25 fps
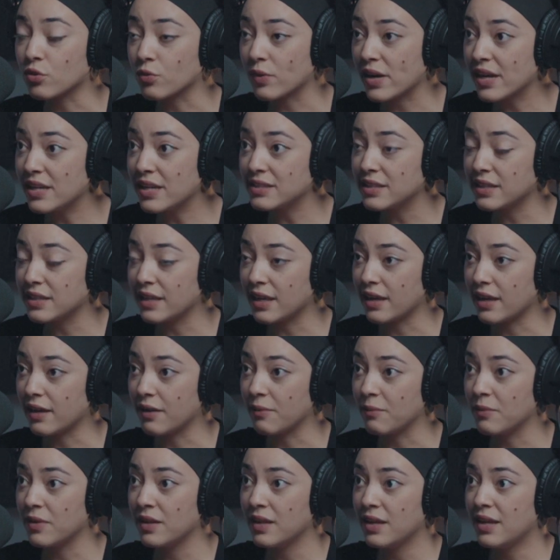raising
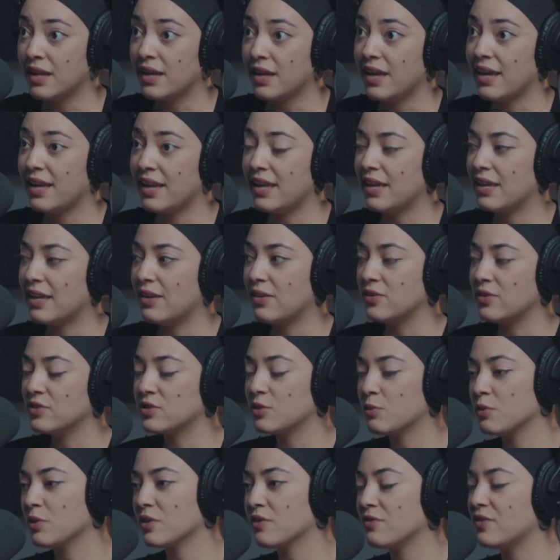him. Mm-hmm. And
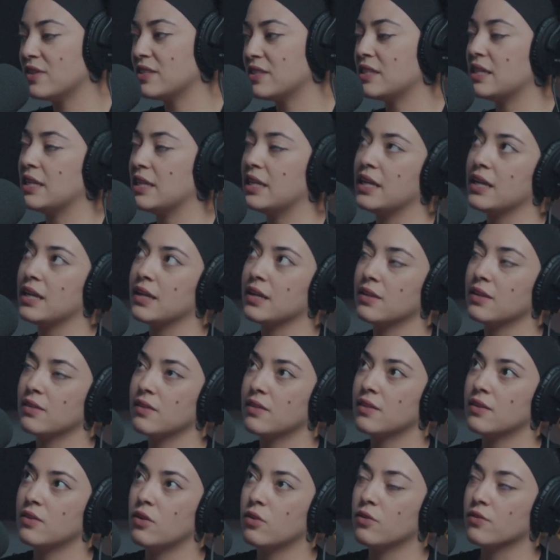so we were visiting
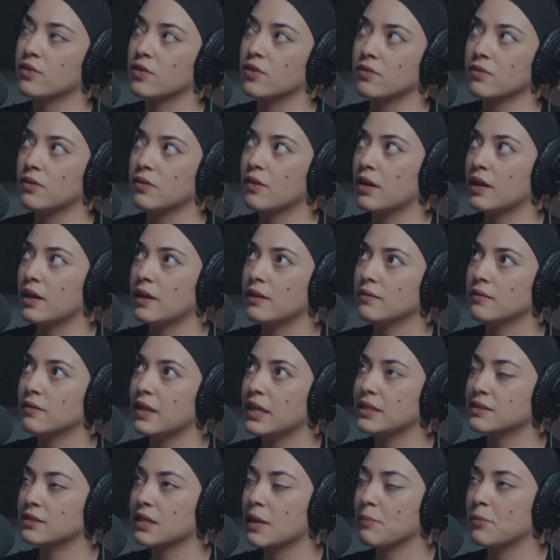over the
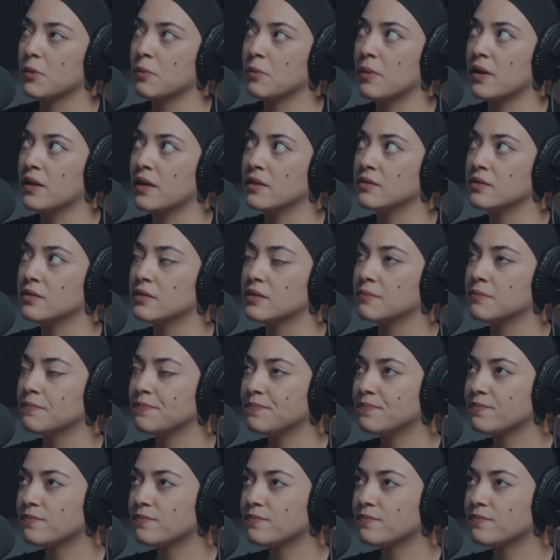last couple months,